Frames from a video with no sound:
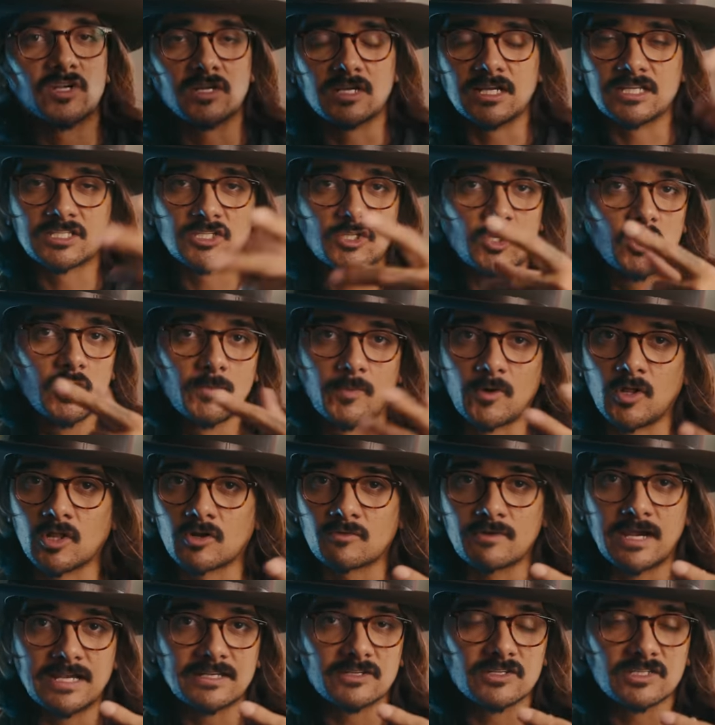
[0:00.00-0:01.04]
it's two
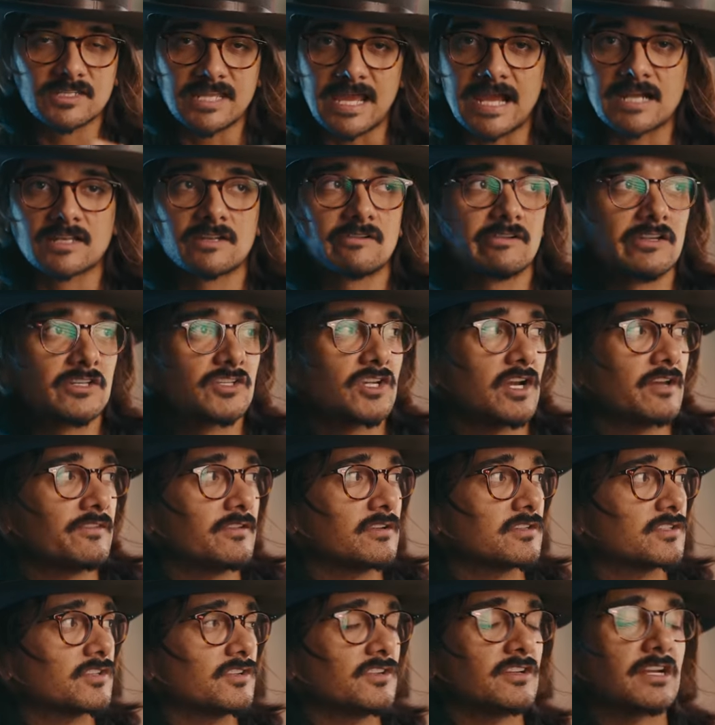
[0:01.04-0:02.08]
polarizers stacked on each
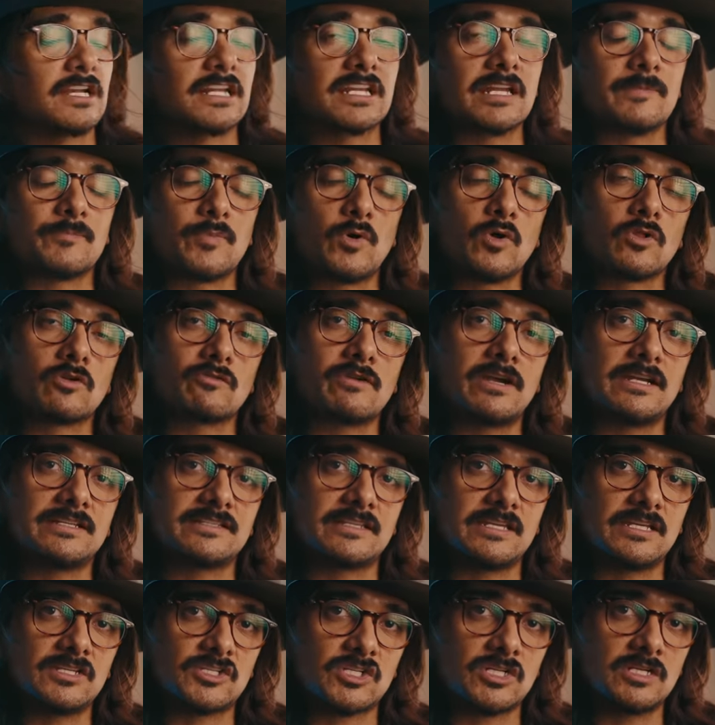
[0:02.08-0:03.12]
other. So you're going to get
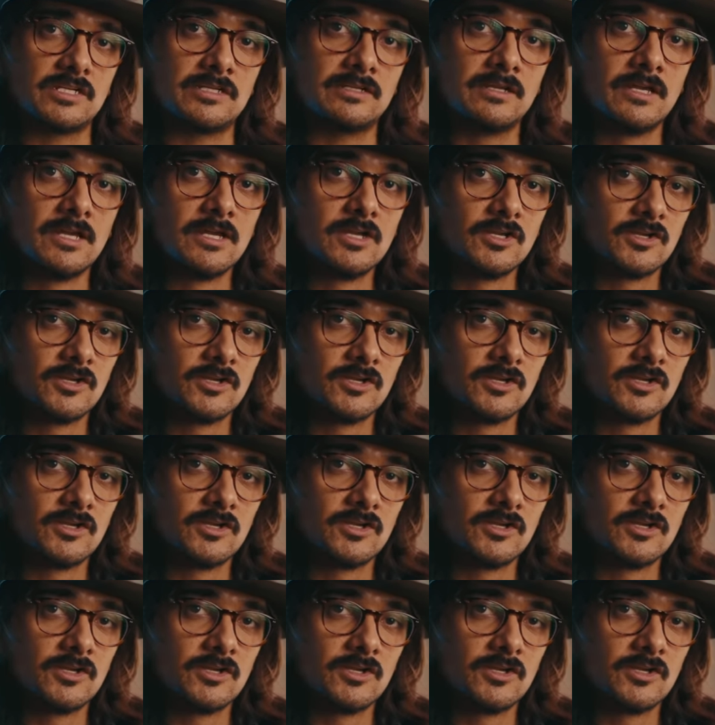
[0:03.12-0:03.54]
polarization.